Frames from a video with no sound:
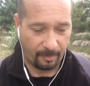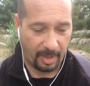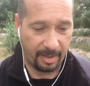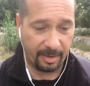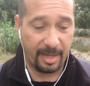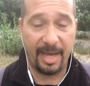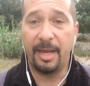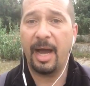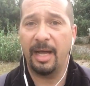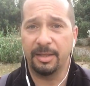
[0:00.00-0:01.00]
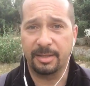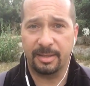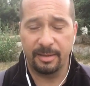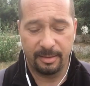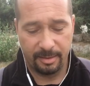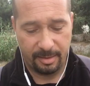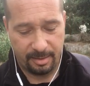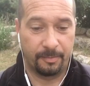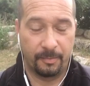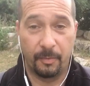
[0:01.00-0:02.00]
and enhanced
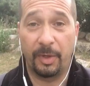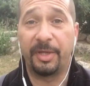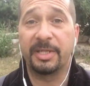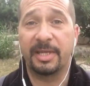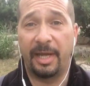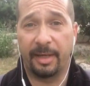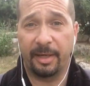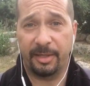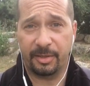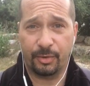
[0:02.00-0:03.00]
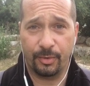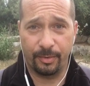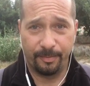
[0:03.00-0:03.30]
what they're saying that is true.